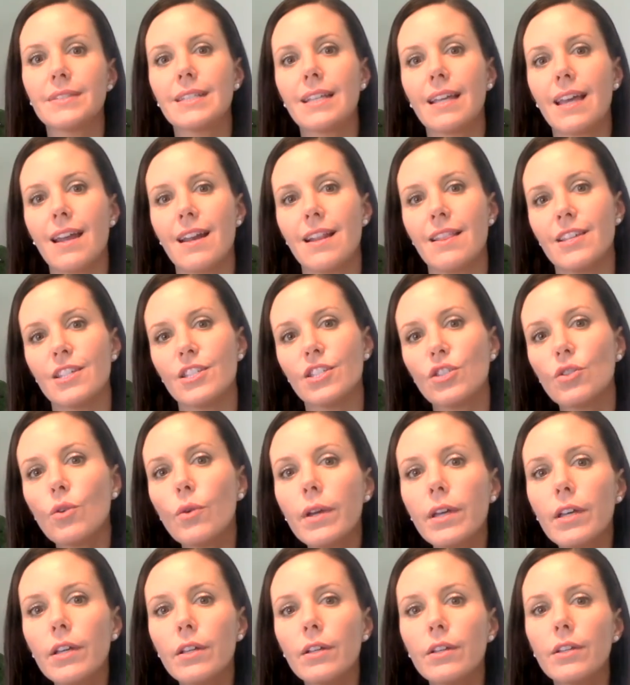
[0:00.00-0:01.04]
kind of the
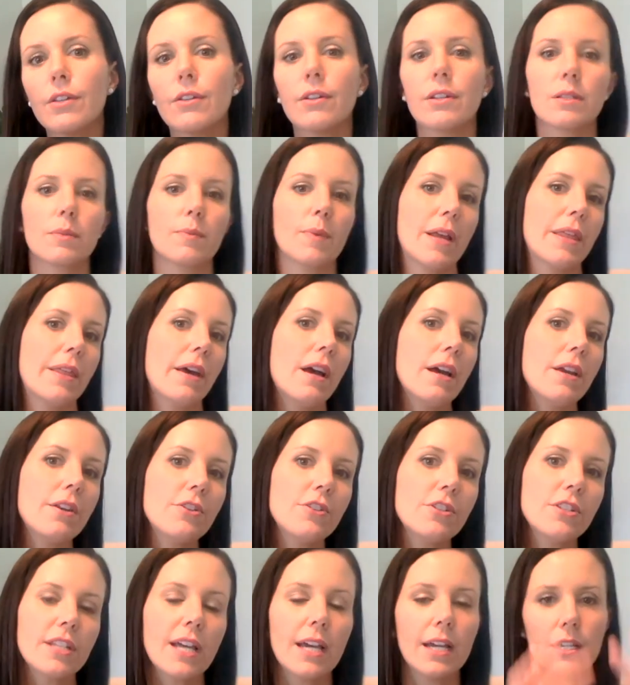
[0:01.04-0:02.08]
soil, you can spray the
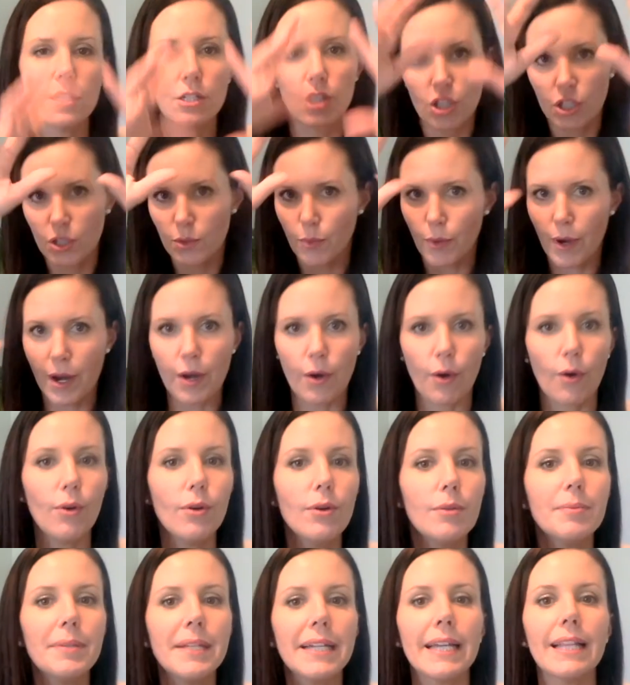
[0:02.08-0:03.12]
underside, just spray your
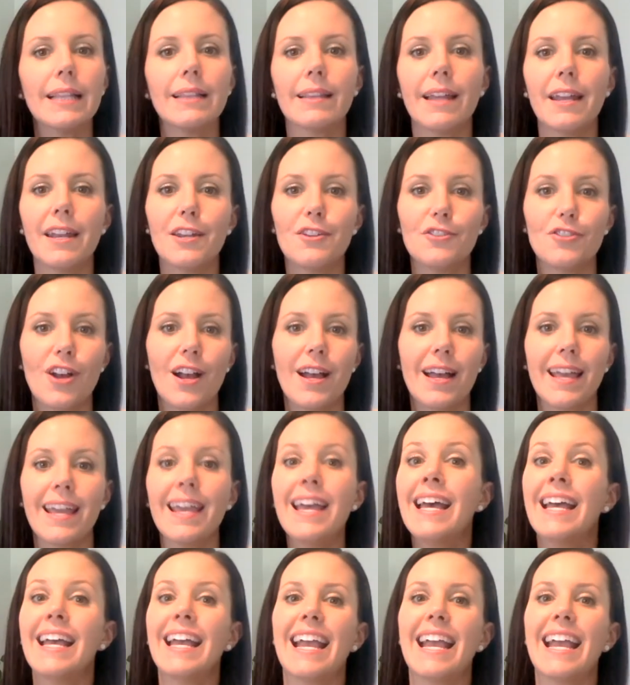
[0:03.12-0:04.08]
whole plant, let it dry,